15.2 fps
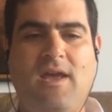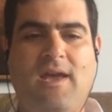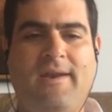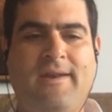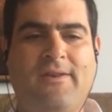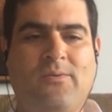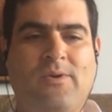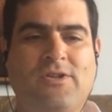In
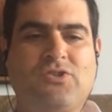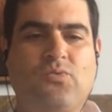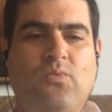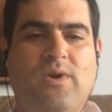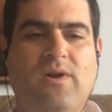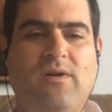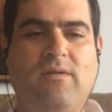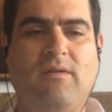other words,
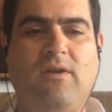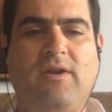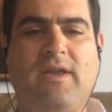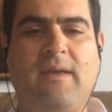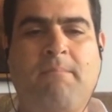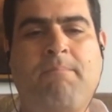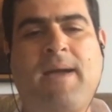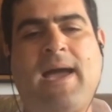we're
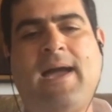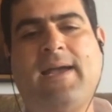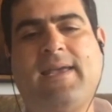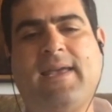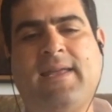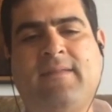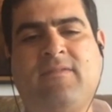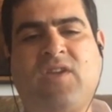looking back
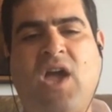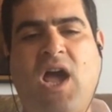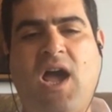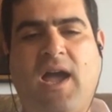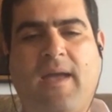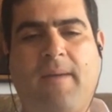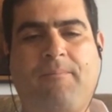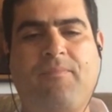in
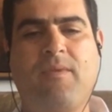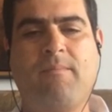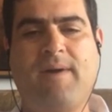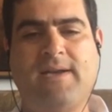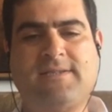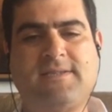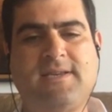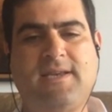time
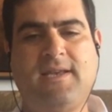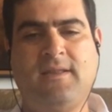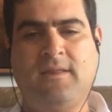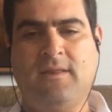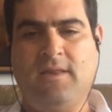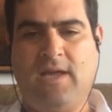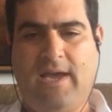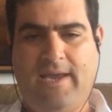by
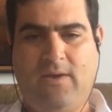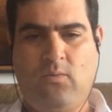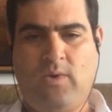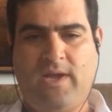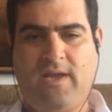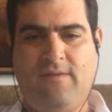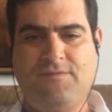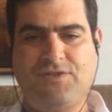seeing light
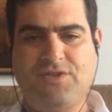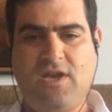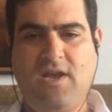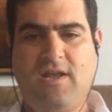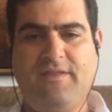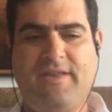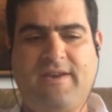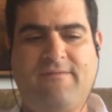waves
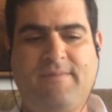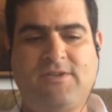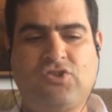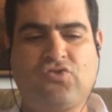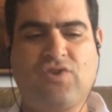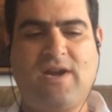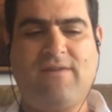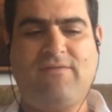that have been
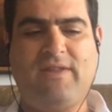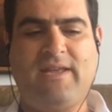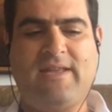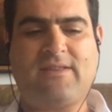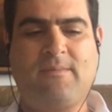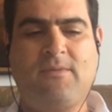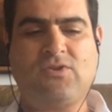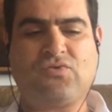traveling
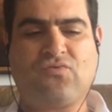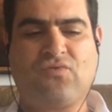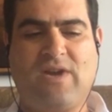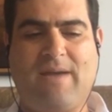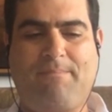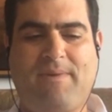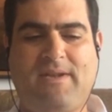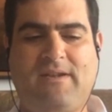at the most
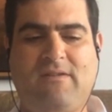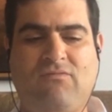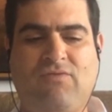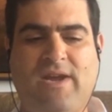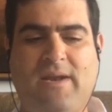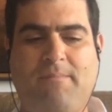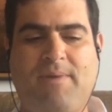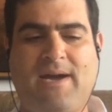rapid
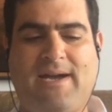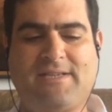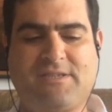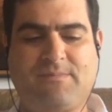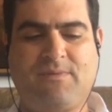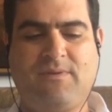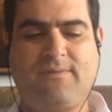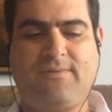rate possible,